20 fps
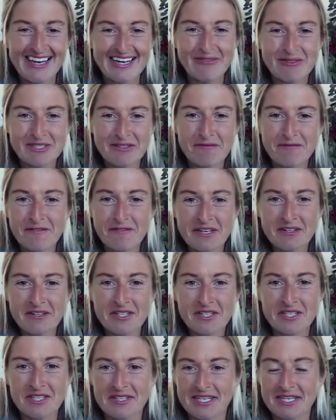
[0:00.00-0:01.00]
And it was a
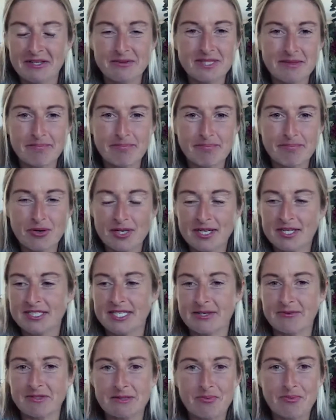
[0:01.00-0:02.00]
feel-good thing. It was a product
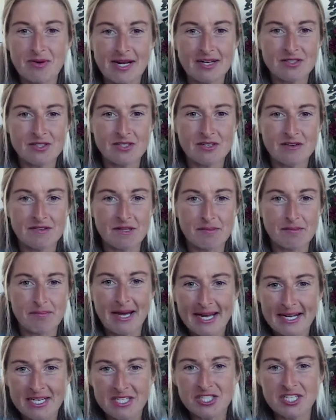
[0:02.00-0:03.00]
I was proud of. The
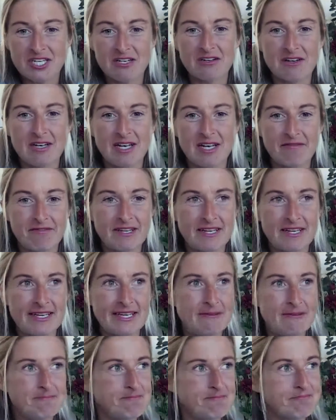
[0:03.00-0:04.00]
packaging looked
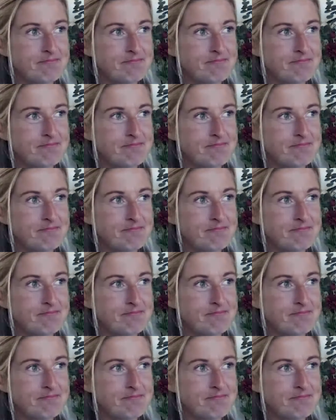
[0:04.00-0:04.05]
lovely.